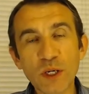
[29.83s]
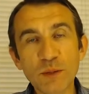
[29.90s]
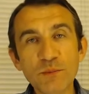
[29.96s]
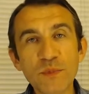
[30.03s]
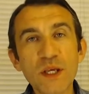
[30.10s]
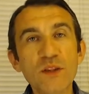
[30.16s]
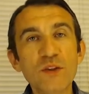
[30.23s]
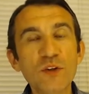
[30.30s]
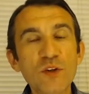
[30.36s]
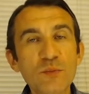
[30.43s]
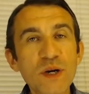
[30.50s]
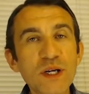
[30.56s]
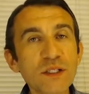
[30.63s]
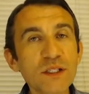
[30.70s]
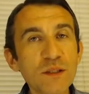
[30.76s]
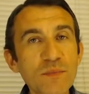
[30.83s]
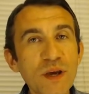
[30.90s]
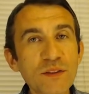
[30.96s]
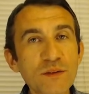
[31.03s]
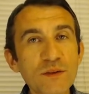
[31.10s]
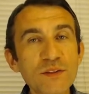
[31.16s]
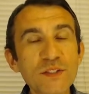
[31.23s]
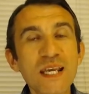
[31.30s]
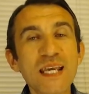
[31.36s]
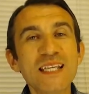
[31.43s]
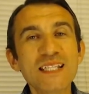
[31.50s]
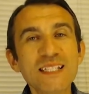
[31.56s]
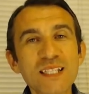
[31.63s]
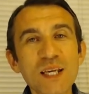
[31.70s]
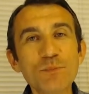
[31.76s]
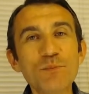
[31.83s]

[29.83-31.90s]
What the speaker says: the numerical methods step by